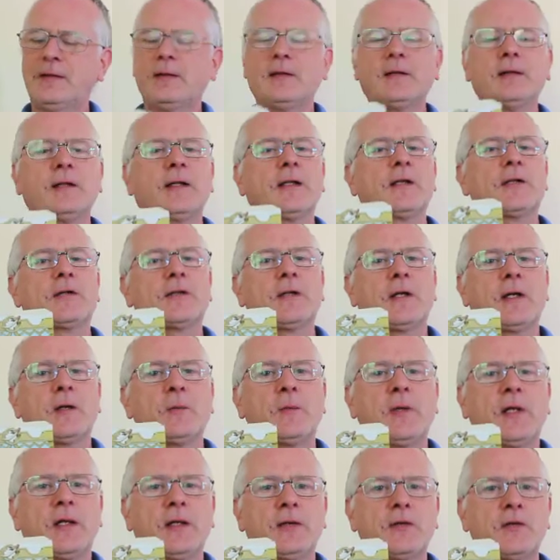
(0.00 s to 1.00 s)
Last time
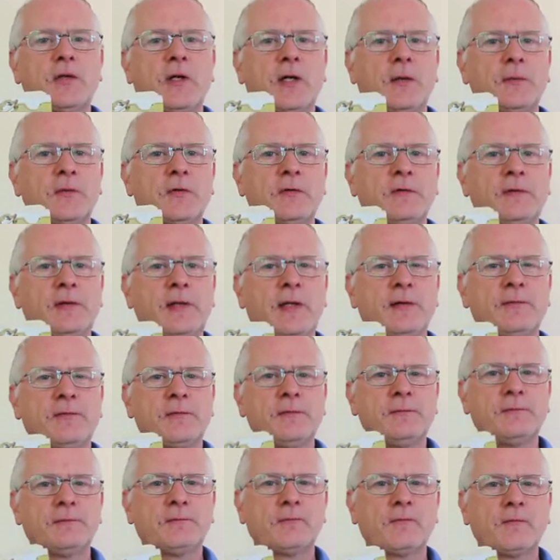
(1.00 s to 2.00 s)
we had chapter
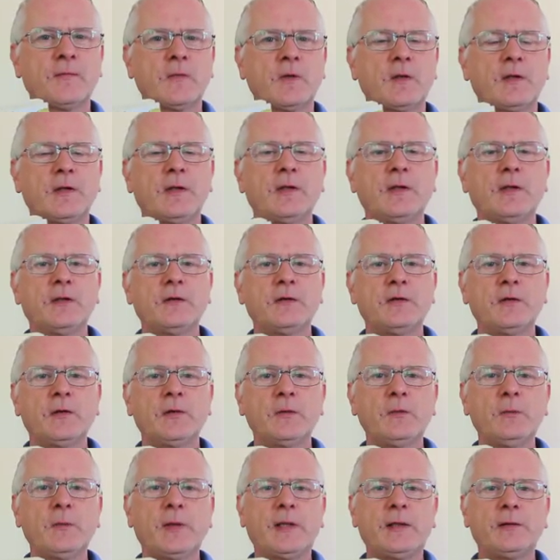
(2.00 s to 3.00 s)
11, The
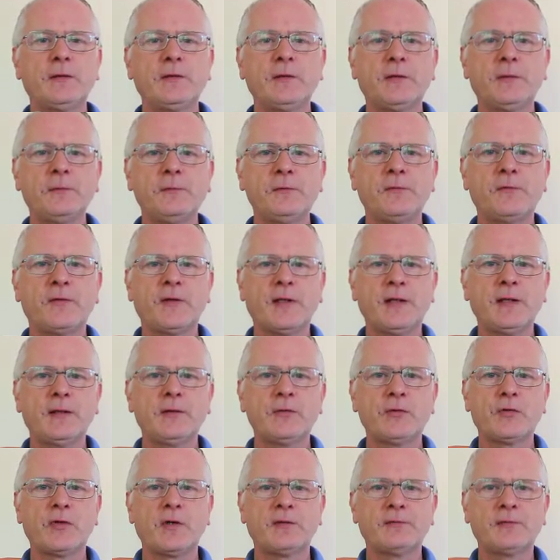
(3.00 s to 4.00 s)
Unwelcome Fellow
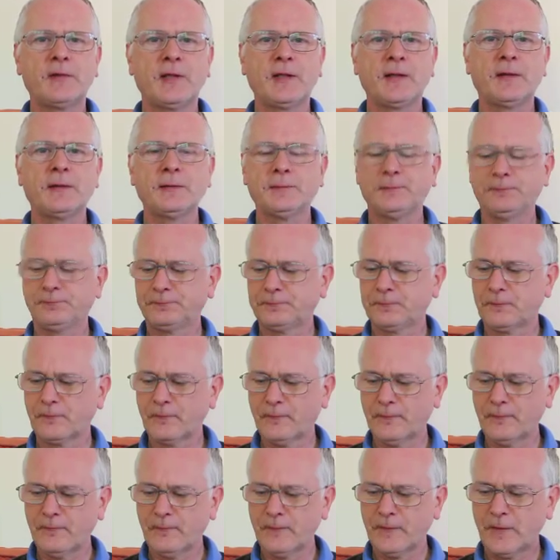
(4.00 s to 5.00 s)
Traveller,
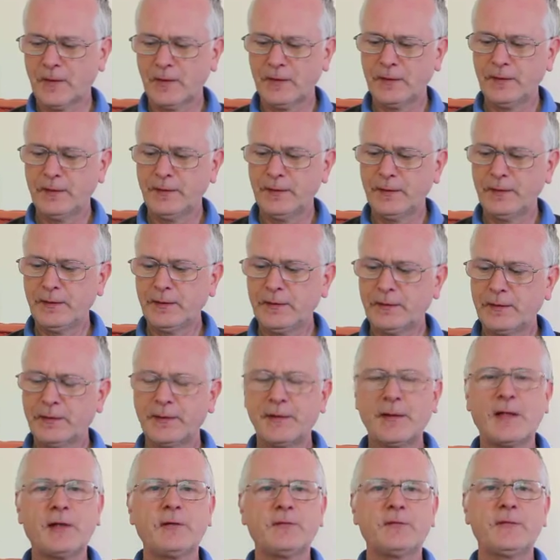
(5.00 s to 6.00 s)
and
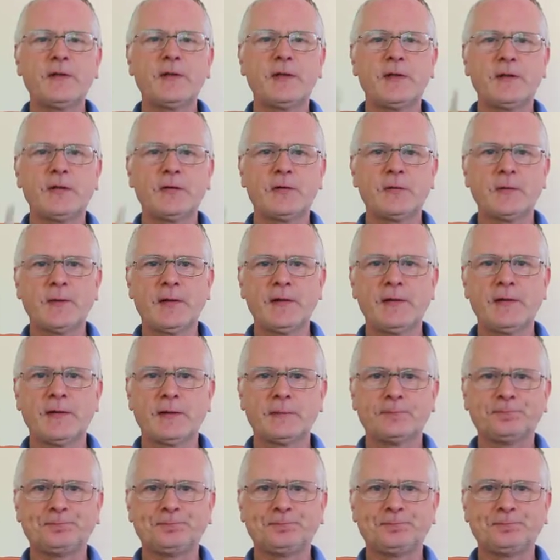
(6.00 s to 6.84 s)
that finished with